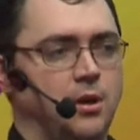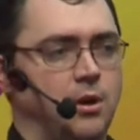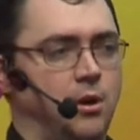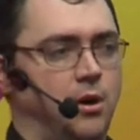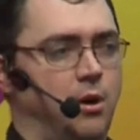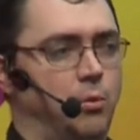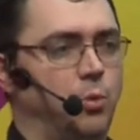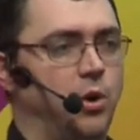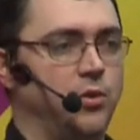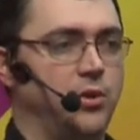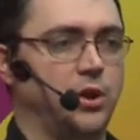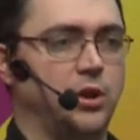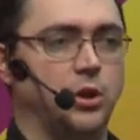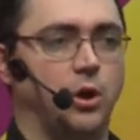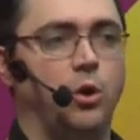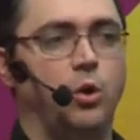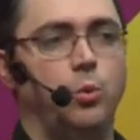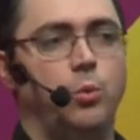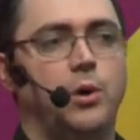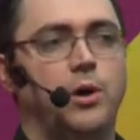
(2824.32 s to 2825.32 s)
on what the
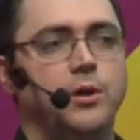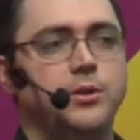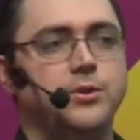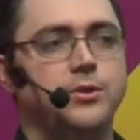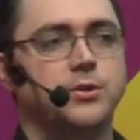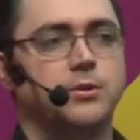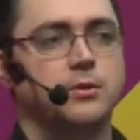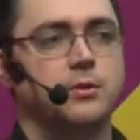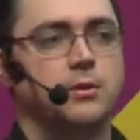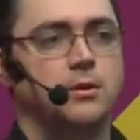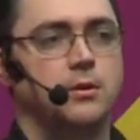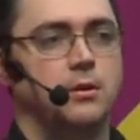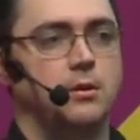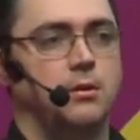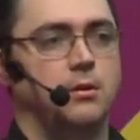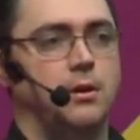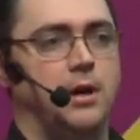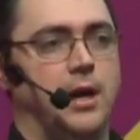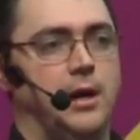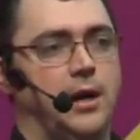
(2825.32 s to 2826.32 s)
goal was,
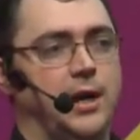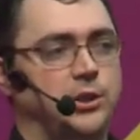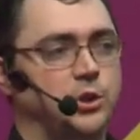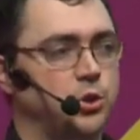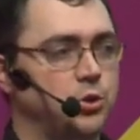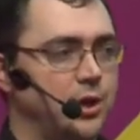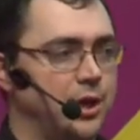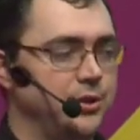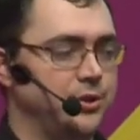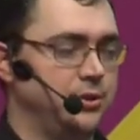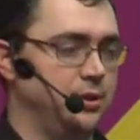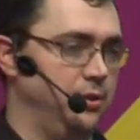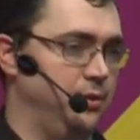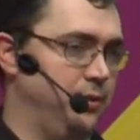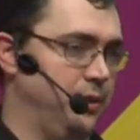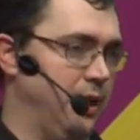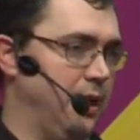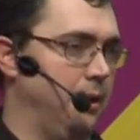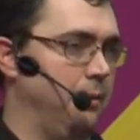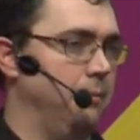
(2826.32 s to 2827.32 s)
and I trusted
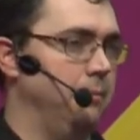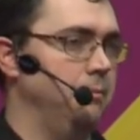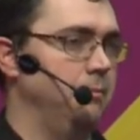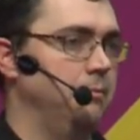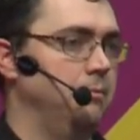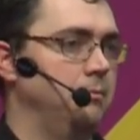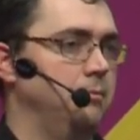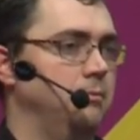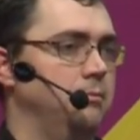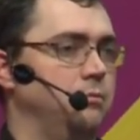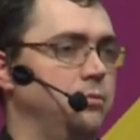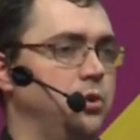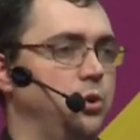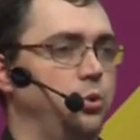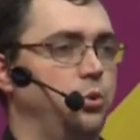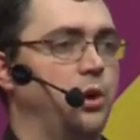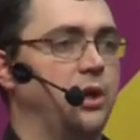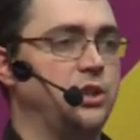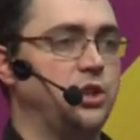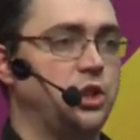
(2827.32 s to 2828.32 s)
them
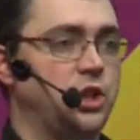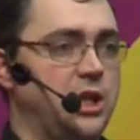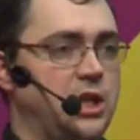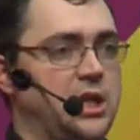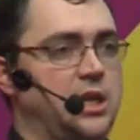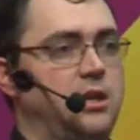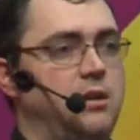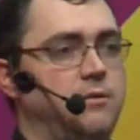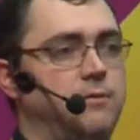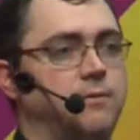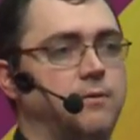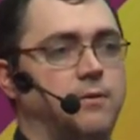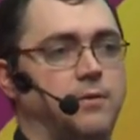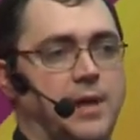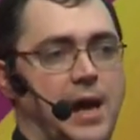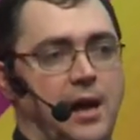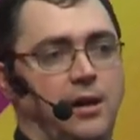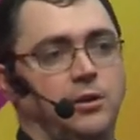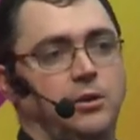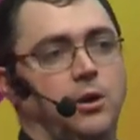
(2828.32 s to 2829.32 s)
to achieve
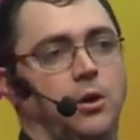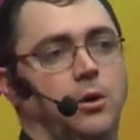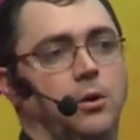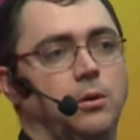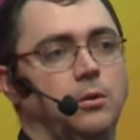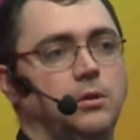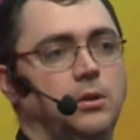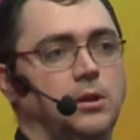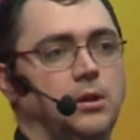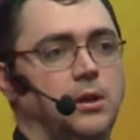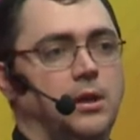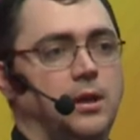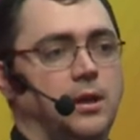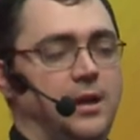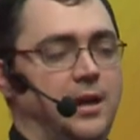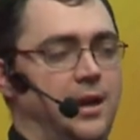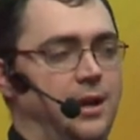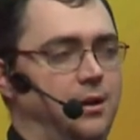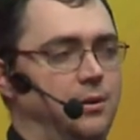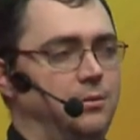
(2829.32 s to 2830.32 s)
that goal.
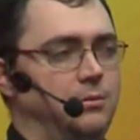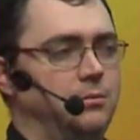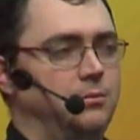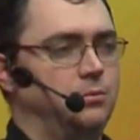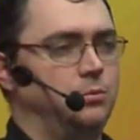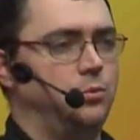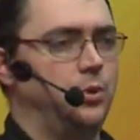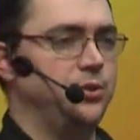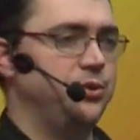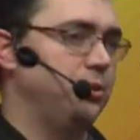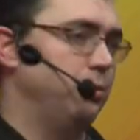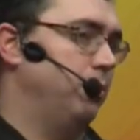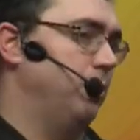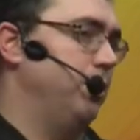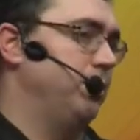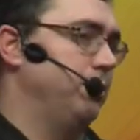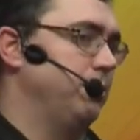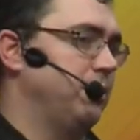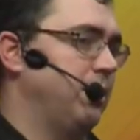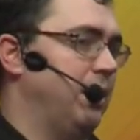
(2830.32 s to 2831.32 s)
And what's the
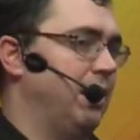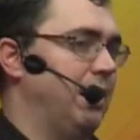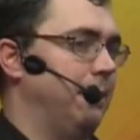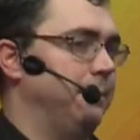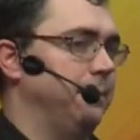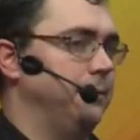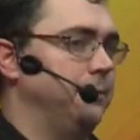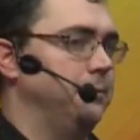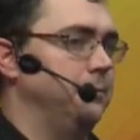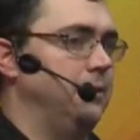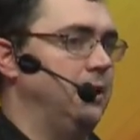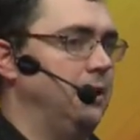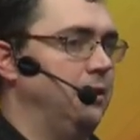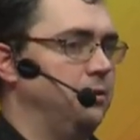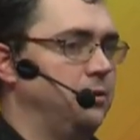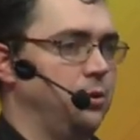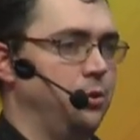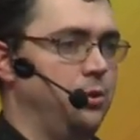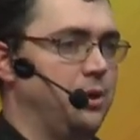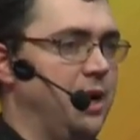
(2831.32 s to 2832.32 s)
worst that was going to happen? In
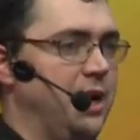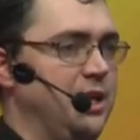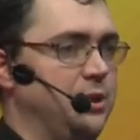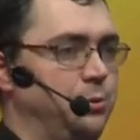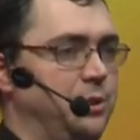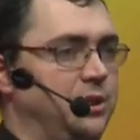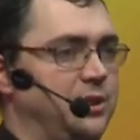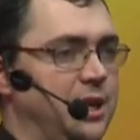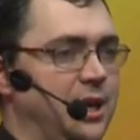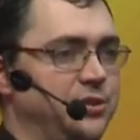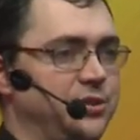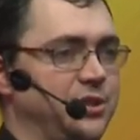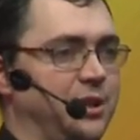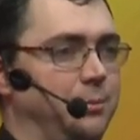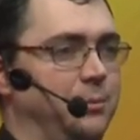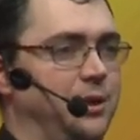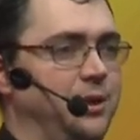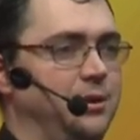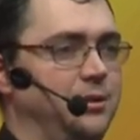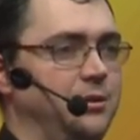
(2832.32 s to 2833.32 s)
two days, we'd test
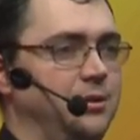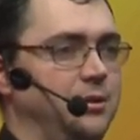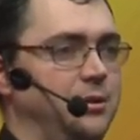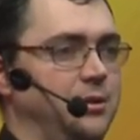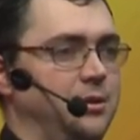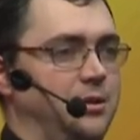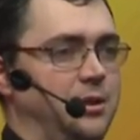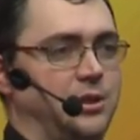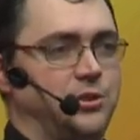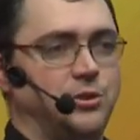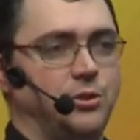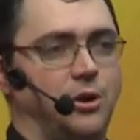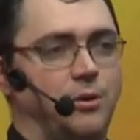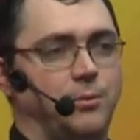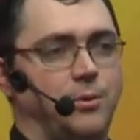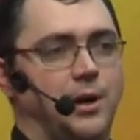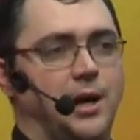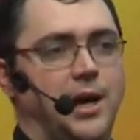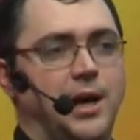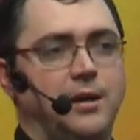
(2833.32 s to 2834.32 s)
something. It's not
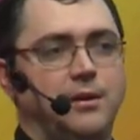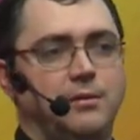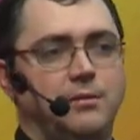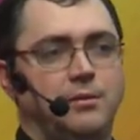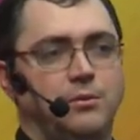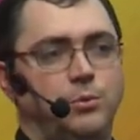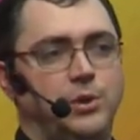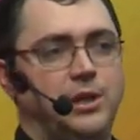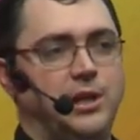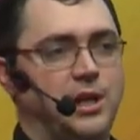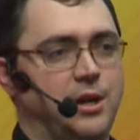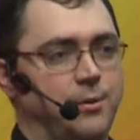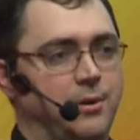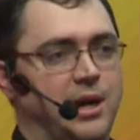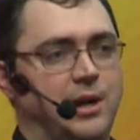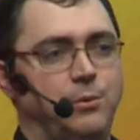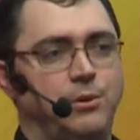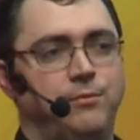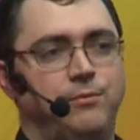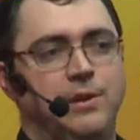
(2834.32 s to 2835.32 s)
right. We
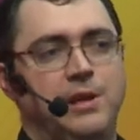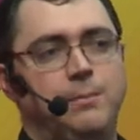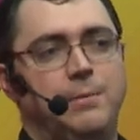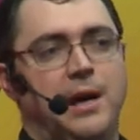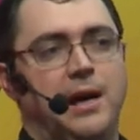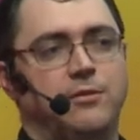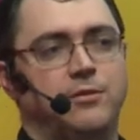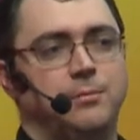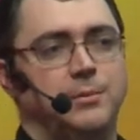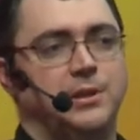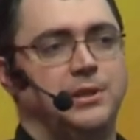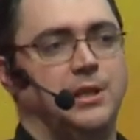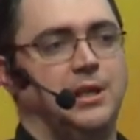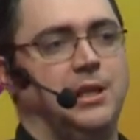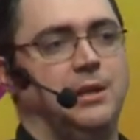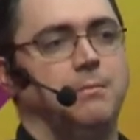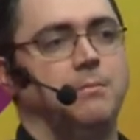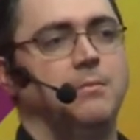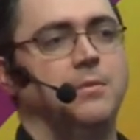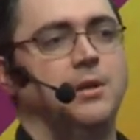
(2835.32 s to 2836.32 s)
iterate with feedback from the
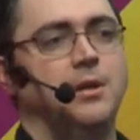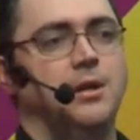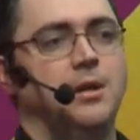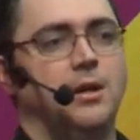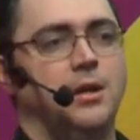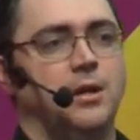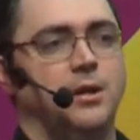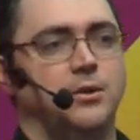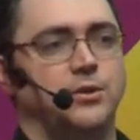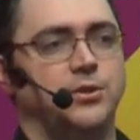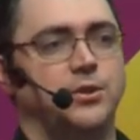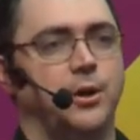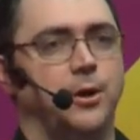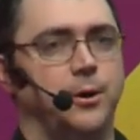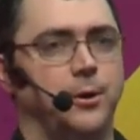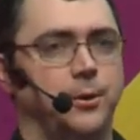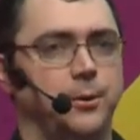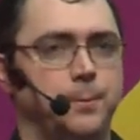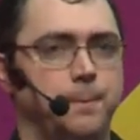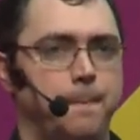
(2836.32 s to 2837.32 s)
team.
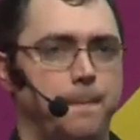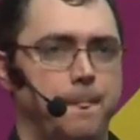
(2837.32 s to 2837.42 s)
So